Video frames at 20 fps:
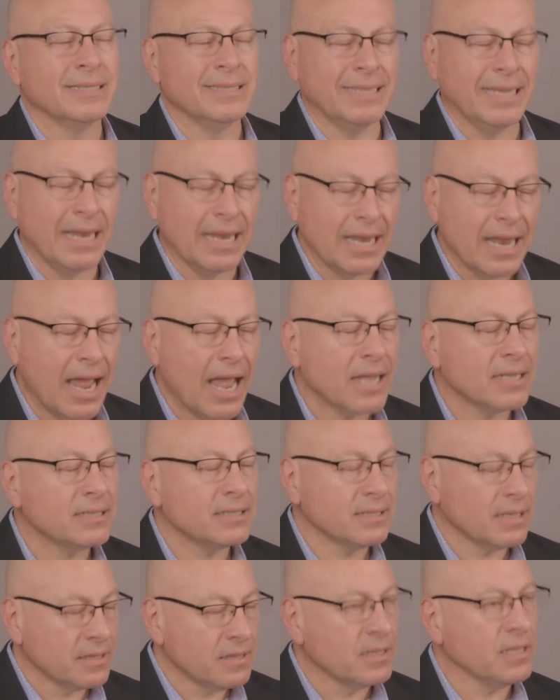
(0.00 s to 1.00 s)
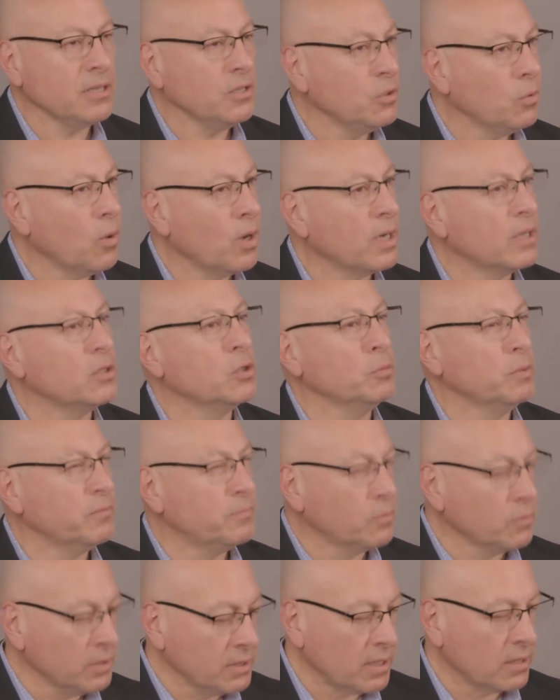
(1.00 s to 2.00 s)
The last thing you want to do
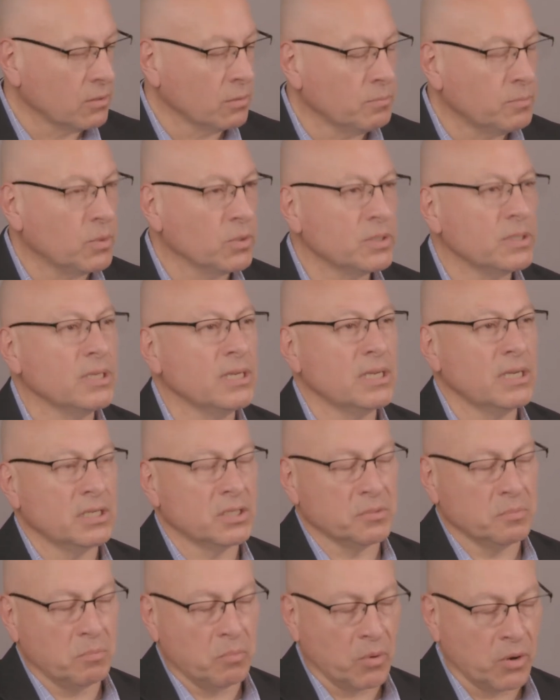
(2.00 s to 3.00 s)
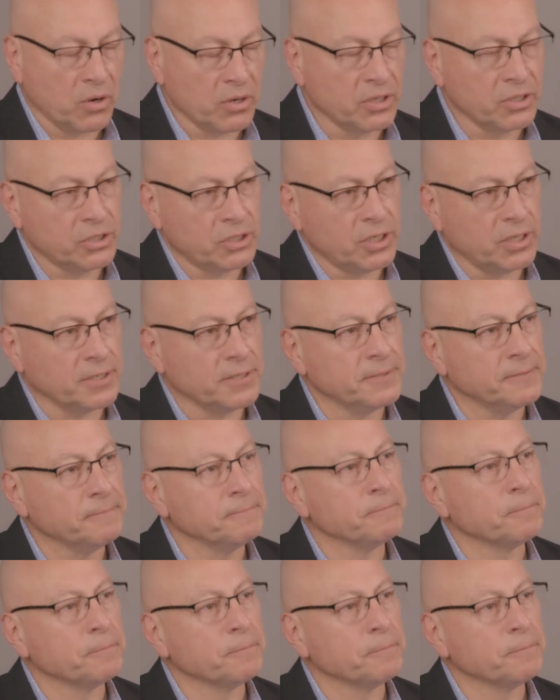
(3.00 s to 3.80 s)
before putting that composite, it's burnish it.